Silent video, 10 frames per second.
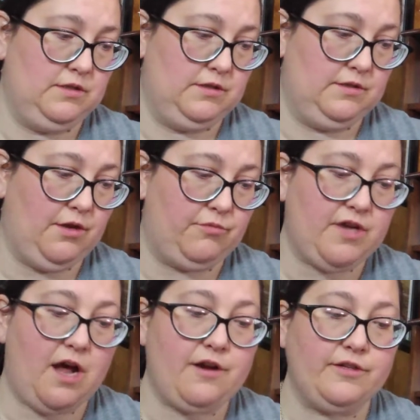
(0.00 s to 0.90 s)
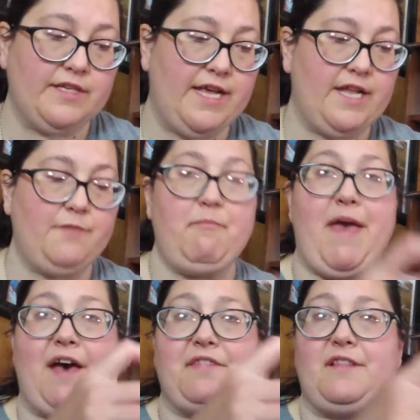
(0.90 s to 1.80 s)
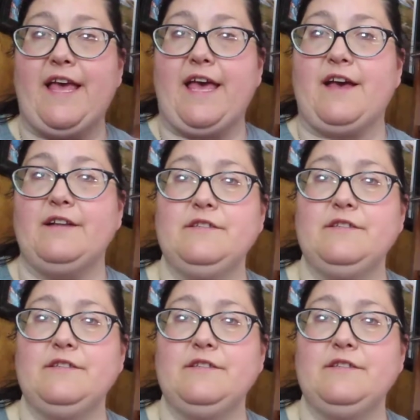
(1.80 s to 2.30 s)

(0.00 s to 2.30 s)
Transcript: so Donald in Mathland,